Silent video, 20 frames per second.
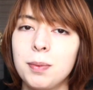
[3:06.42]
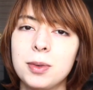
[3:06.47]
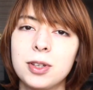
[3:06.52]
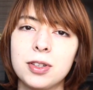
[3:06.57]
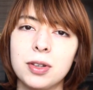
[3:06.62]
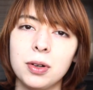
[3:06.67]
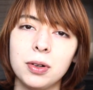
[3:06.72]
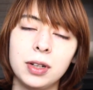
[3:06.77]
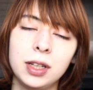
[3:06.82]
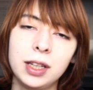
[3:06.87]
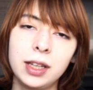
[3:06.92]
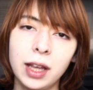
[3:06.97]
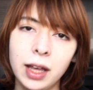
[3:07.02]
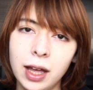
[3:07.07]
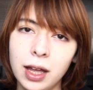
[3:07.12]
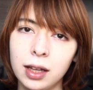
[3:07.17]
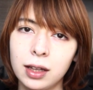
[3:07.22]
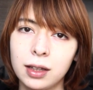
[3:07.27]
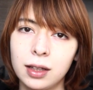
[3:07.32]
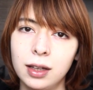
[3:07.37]
episode, he
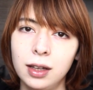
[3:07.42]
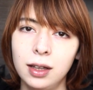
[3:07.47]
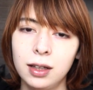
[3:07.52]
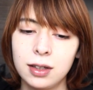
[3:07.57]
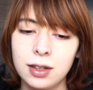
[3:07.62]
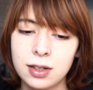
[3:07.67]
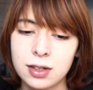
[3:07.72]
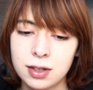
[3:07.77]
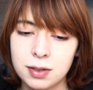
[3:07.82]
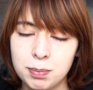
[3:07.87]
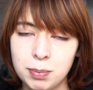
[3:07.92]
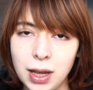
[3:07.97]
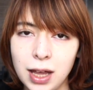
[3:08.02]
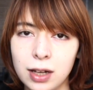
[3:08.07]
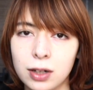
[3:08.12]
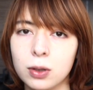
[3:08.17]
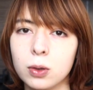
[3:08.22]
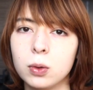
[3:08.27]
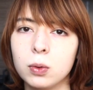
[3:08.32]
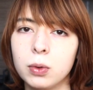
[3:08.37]
had his
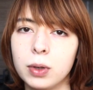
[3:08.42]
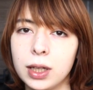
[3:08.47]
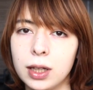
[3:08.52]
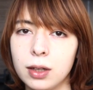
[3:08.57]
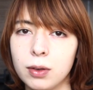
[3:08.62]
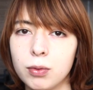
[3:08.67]
battle with